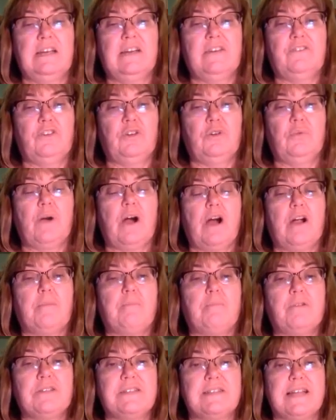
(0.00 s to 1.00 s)
If you are
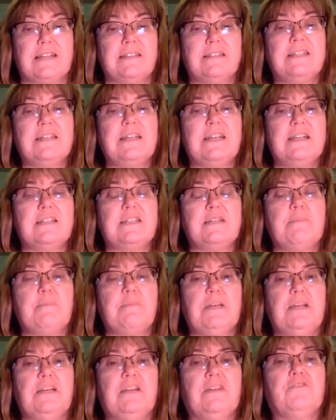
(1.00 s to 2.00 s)
presented a
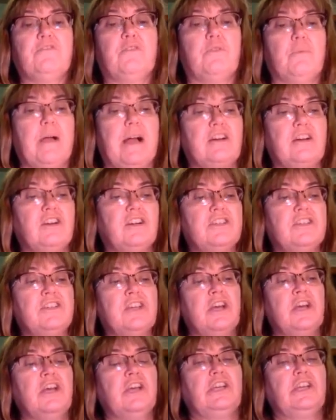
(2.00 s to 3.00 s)
subpoena for records,
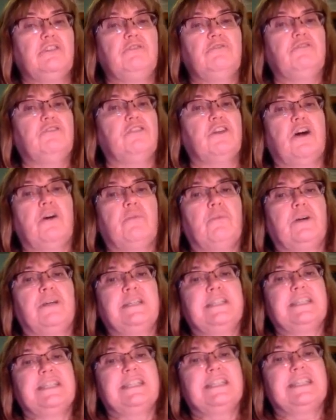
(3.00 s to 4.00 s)
you do not
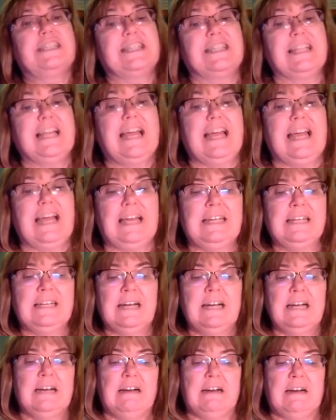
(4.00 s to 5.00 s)
want to delay
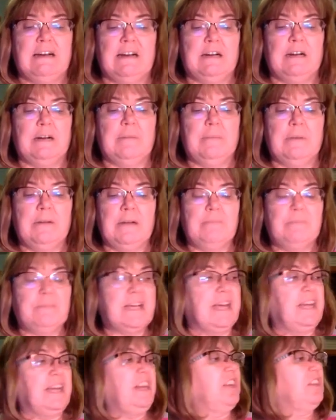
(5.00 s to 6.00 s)

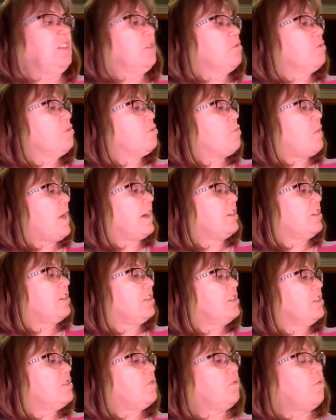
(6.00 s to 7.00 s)
obtaining those
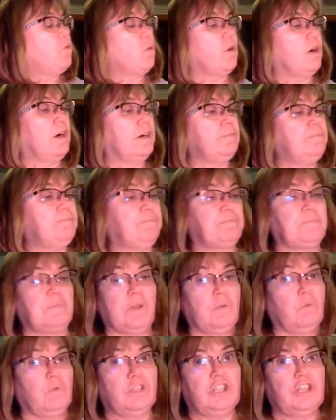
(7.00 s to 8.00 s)
records for
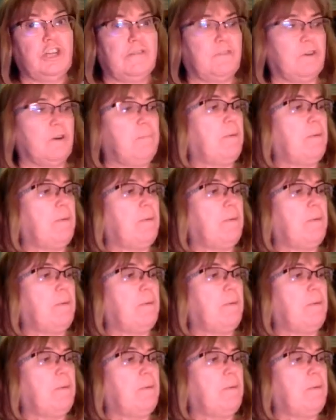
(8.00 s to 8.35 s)
whichever